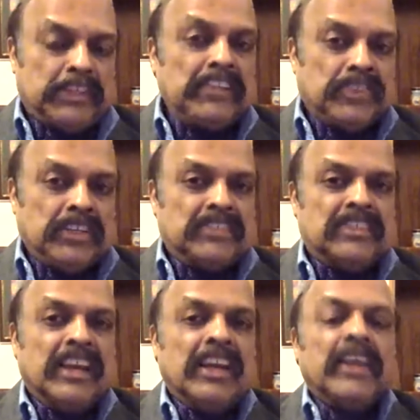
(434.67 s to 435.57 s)

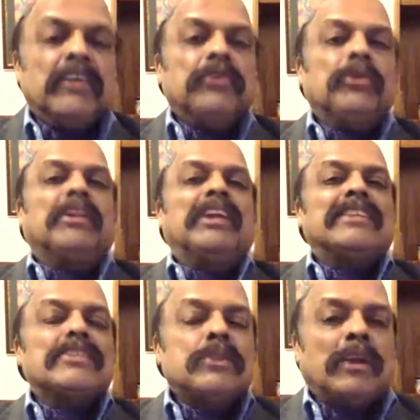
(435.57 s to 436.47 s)
centuries, you know,
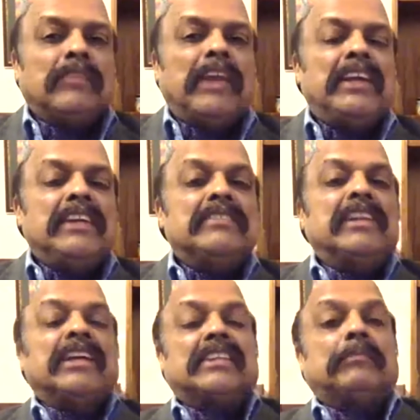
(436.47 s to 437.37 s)
it's not very
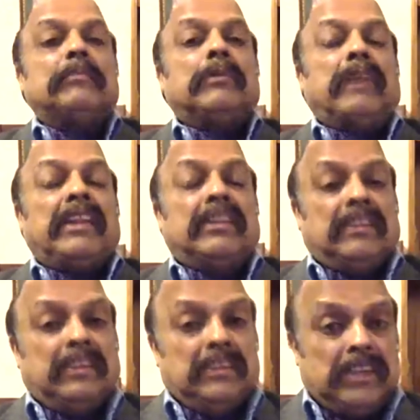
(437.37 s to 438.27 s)
easily acceptable. And
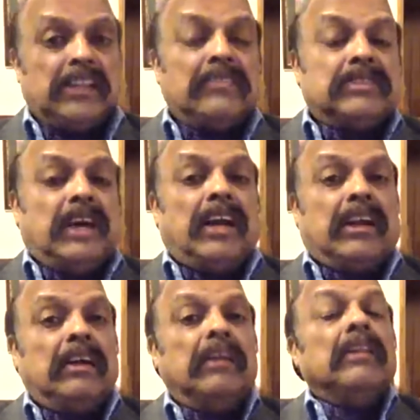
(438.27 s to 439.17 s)
the Yadavs
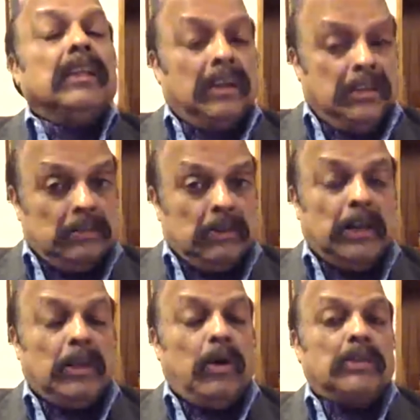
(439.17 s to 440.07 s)
are a
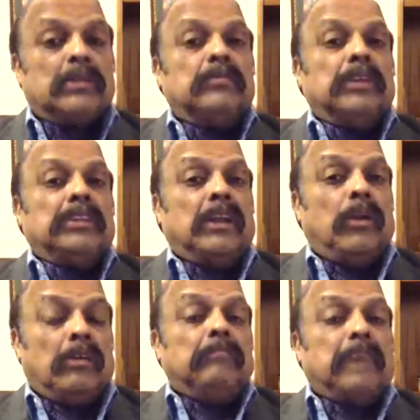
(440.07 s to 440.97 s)
lot with a
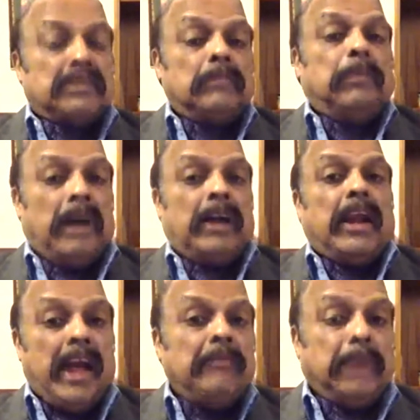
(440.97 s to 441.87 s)
lot of muscle
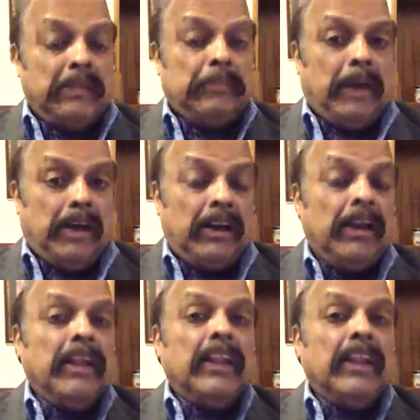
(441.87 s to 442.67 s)
power and money power.